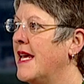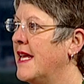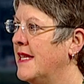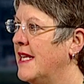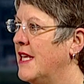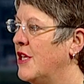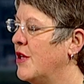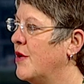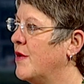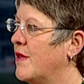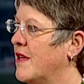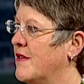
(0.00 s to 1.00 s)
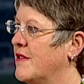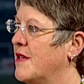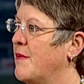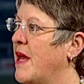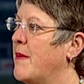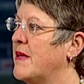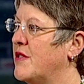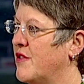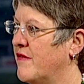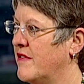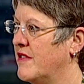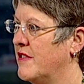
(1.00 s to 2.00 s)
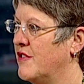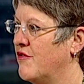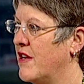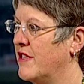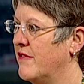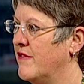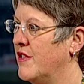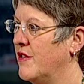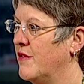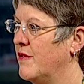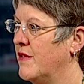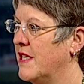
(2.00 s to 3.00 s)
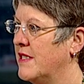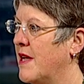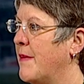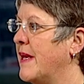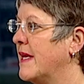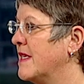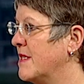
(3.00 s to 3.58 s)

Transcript: In the EU, there's the Payment Services Directive 2 that's coming